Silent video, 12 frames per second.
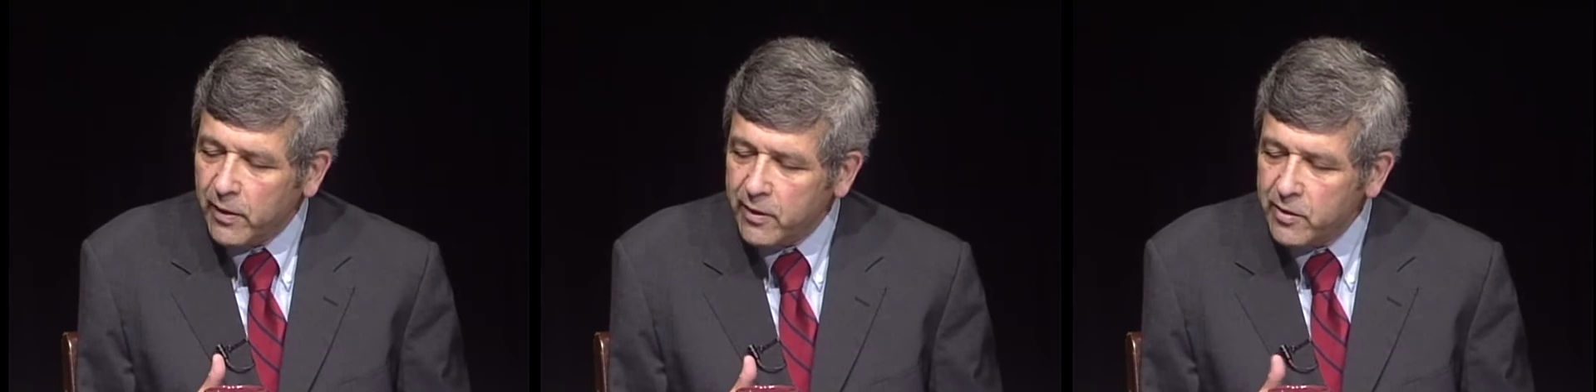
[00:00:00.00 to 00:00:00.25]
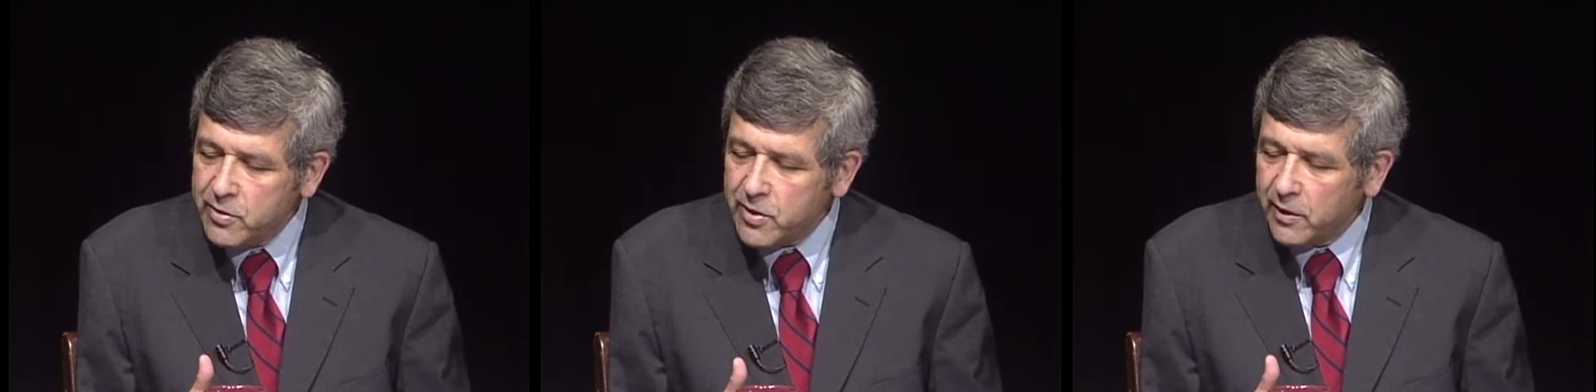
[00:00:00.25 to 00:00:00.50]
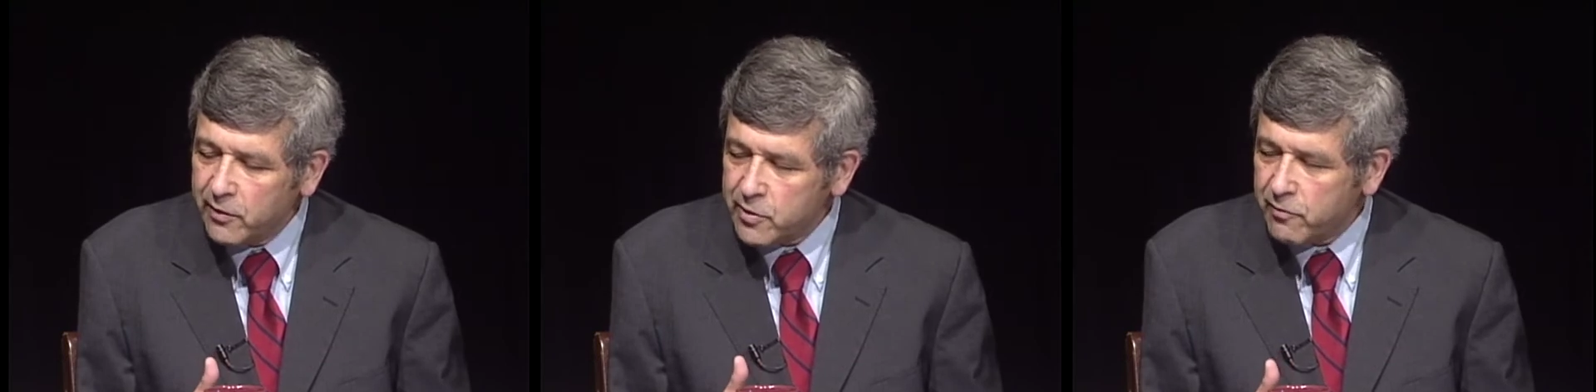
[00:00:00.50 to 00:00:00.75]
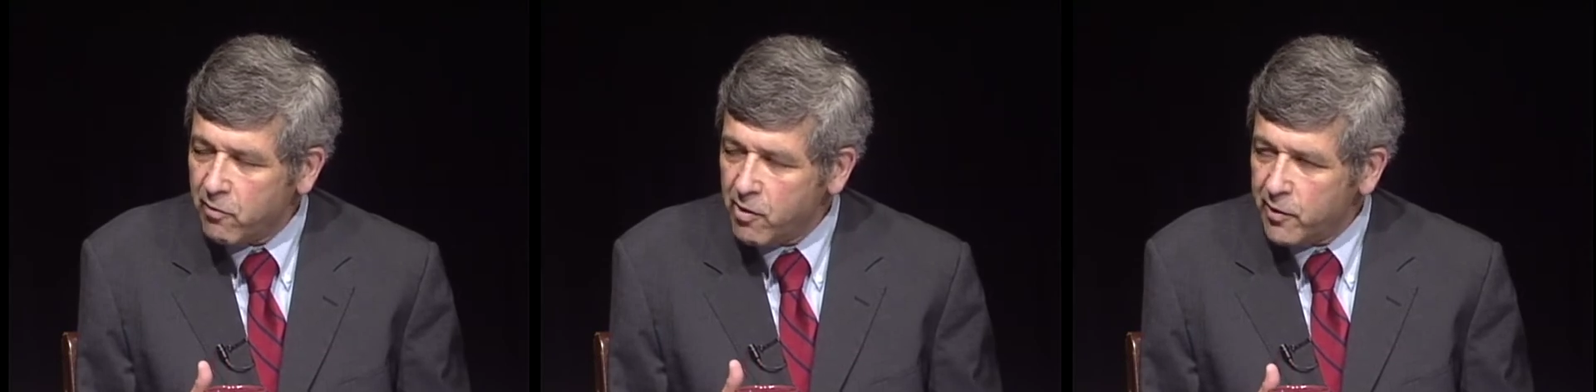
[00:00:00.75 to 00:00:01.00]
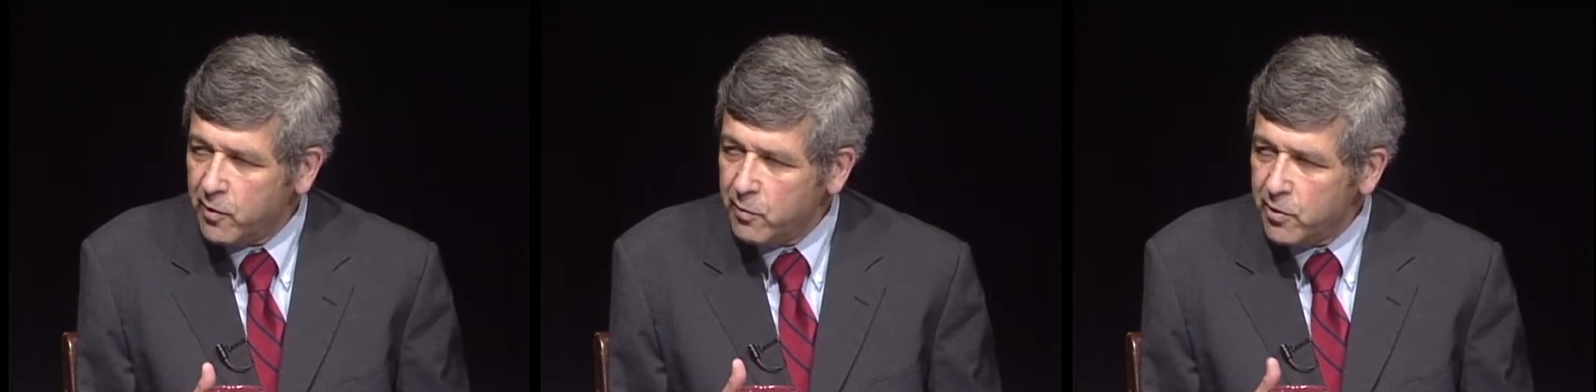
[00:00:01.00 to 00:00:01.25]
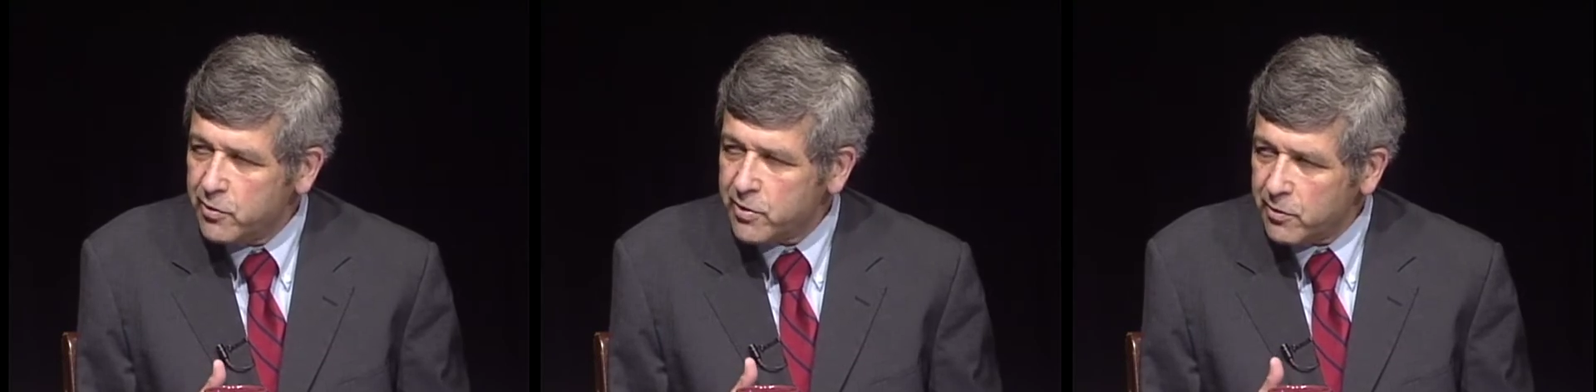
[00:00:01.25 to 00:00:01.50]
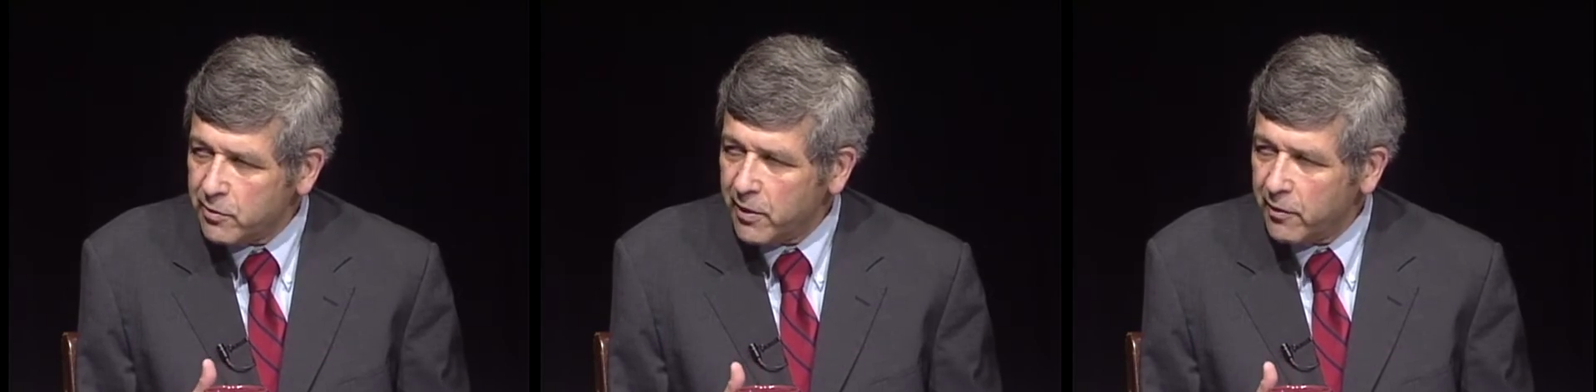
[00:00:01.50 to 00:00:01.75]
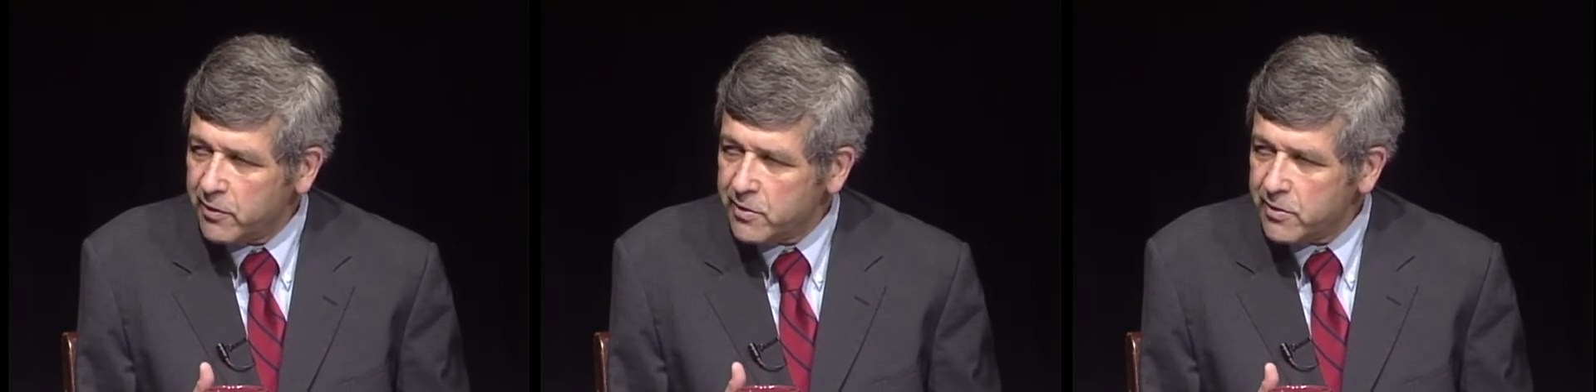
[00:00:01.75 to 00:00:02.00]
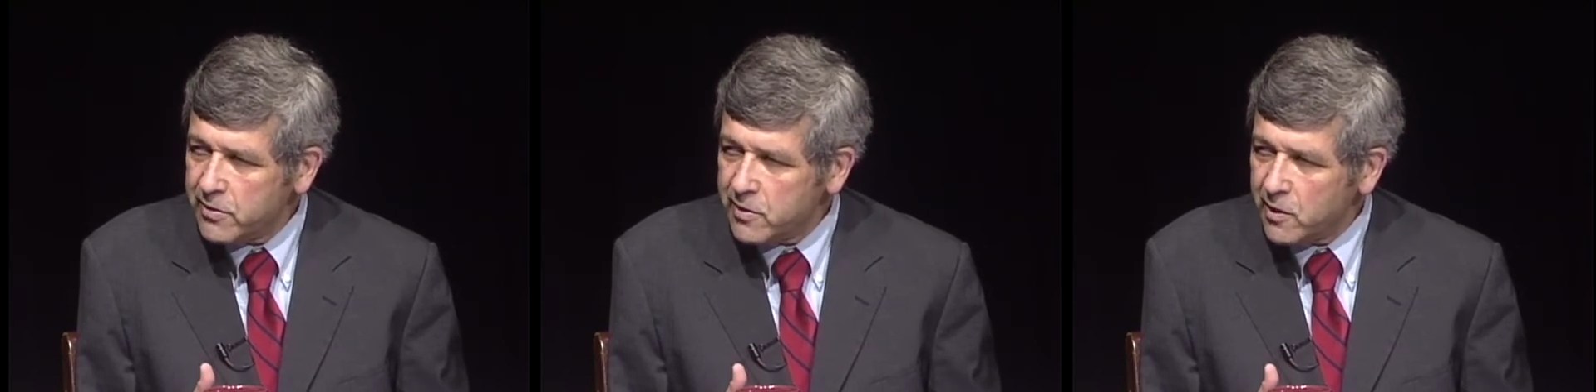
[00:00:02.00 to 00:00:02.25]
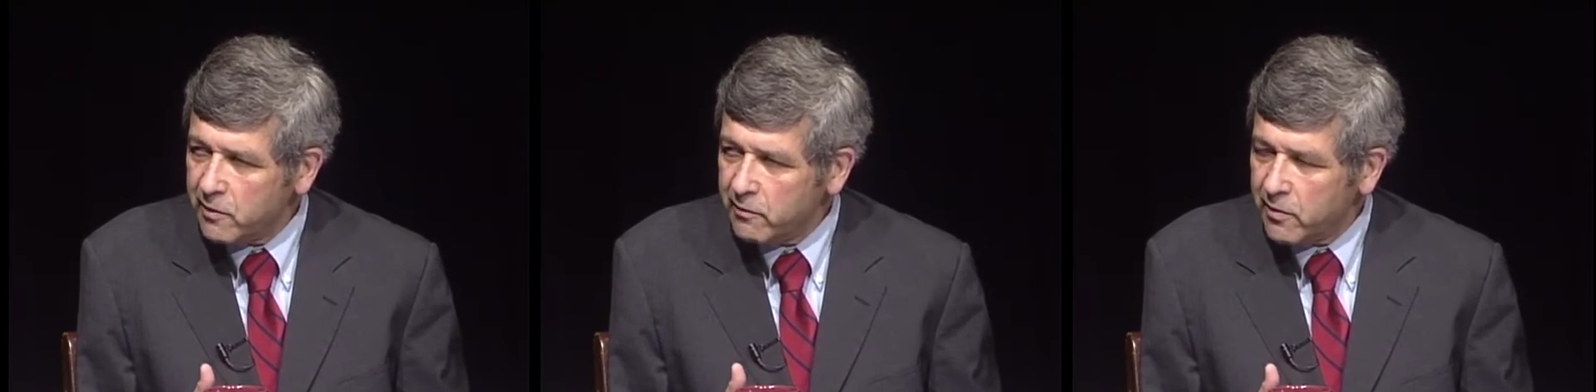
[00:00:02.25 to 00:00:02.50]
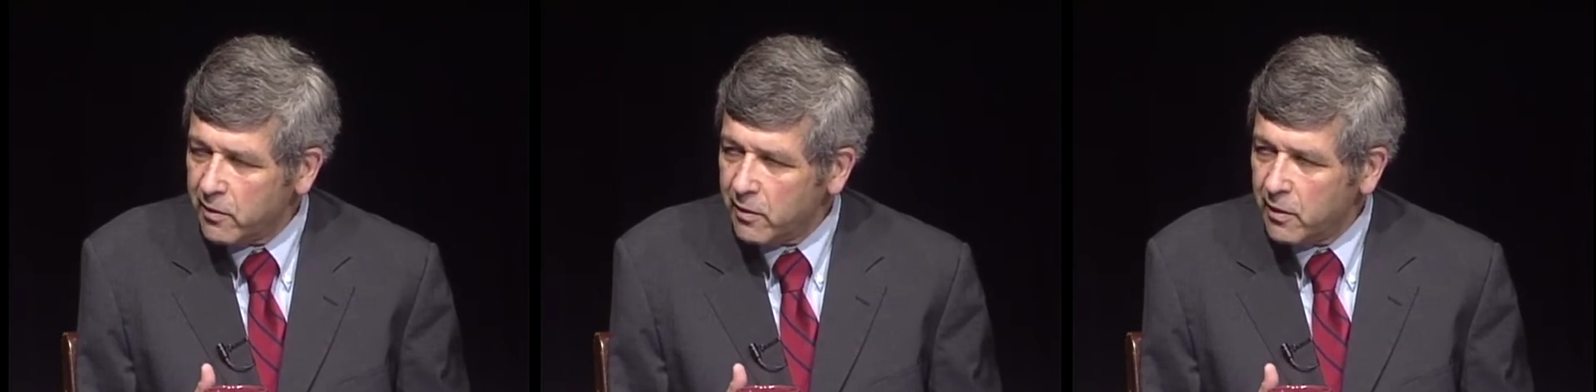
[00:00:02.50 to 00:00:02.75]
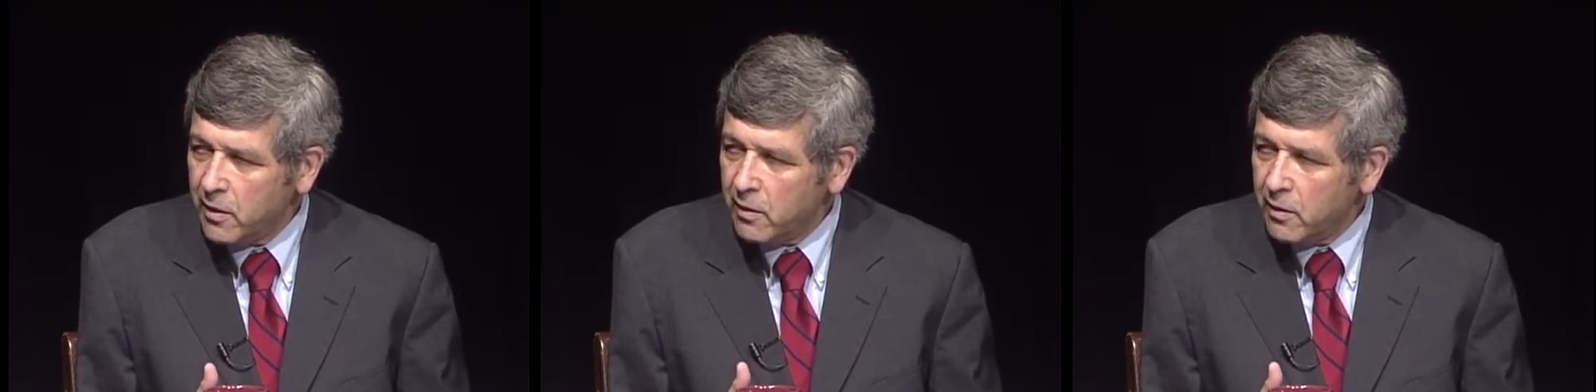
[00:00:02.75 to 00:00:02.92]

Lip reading: you saying there's fraud and abuse, there are areas to save there.